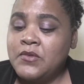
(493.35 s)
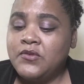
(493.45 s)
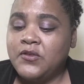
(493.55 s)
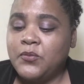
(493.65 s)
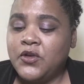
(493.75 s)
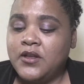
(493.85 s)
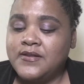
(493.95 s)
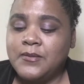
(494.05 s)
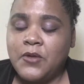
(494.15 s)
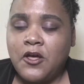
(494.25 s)
to put
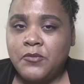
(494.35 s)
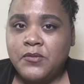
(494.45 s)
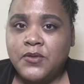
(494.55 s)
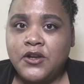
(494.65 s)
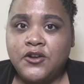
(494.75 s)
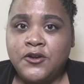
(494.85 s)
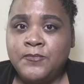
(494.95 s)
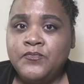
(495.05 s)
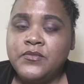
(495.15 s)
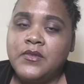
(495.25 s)
some almond butter
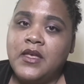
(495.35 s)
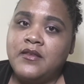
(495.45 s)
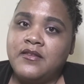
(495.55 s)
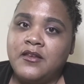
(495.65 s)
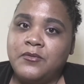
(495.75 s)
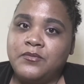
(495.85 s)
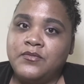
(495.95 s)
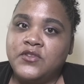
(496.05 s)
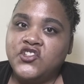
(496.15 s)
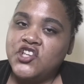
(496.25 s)
and some
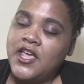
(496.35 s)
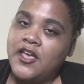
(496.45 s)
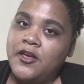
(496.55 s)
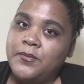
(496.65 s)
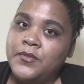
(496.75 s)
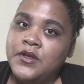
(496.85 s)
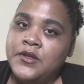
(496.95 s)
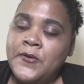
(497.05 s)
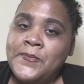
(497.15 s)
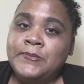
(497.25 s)
jam,
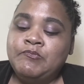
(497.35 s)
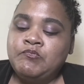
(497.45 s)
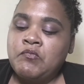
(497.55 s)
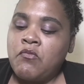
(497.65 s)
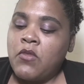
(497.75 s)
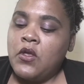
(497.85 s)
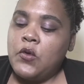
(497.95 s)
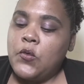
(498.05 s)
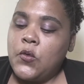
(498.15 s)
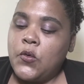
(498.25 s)

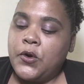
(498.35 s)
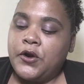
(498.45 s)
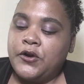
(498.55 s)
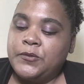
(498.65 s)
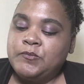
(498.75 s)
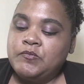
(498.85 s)
or